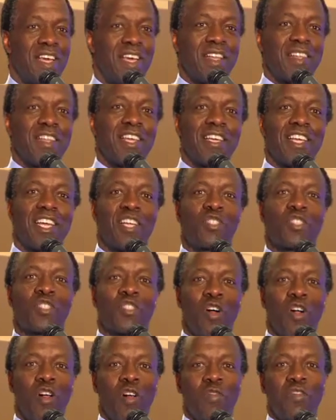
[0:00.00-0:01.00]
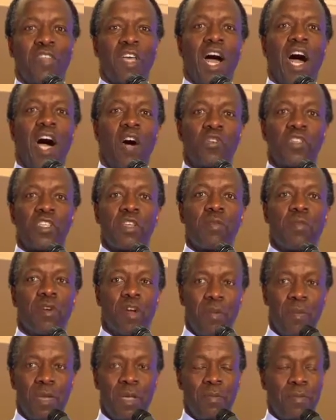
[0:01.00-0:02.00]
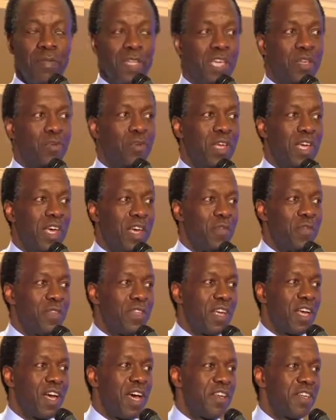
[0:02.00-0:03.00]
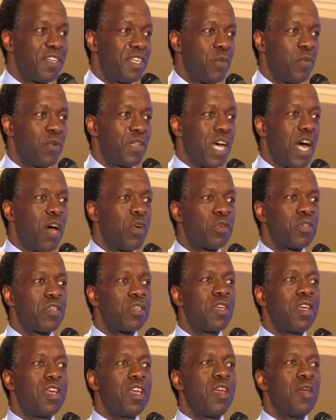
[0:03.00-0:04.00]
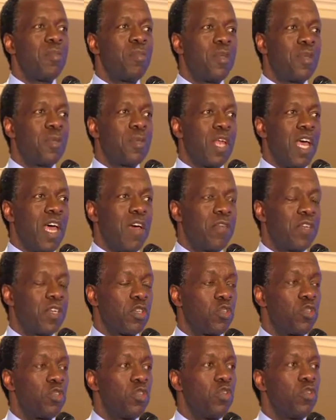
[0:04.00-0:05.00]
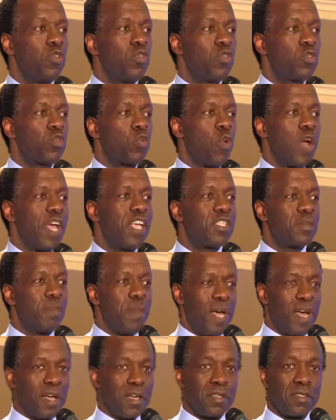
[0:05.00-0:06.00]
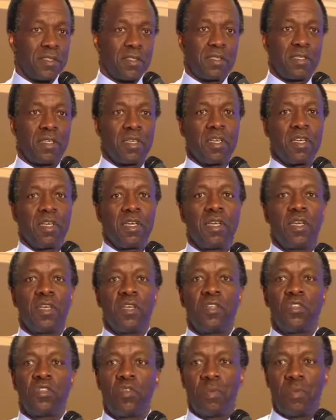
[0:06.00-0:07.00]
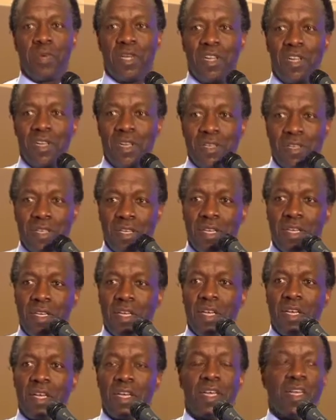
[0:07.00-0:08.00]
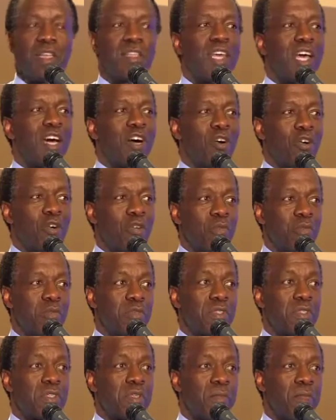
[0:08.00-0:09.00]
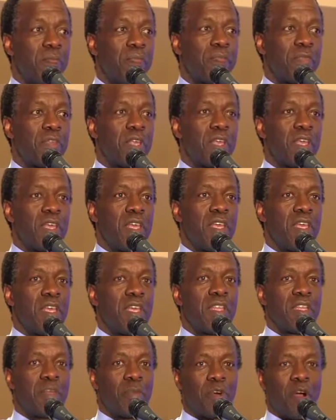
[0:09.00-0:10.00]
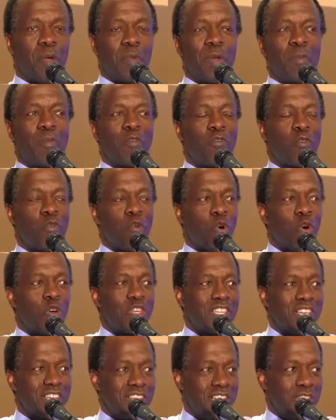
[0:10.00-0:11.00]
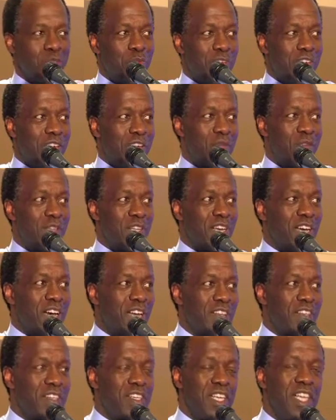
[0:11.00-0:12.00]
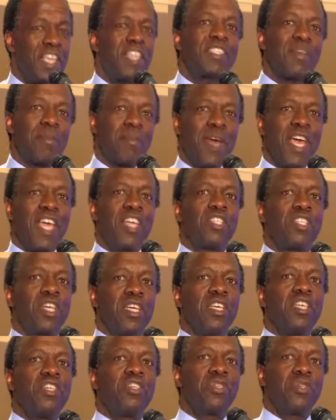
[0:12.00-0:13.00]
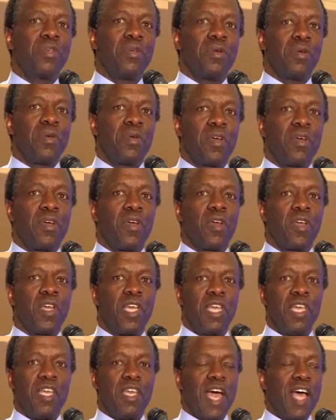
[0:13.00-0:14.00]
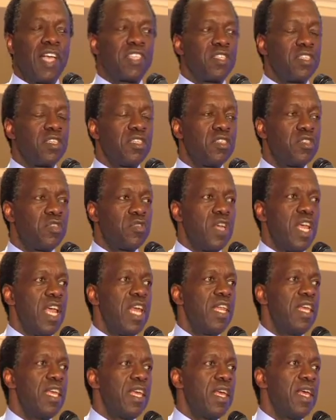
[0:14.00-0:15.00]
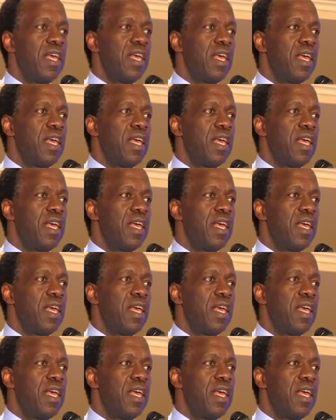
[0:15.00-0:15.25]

that can solve the housing problem that we have in the country without people having to use waste bags to build their homes. The problem of water that we have in the country is a major issue. It hasn't really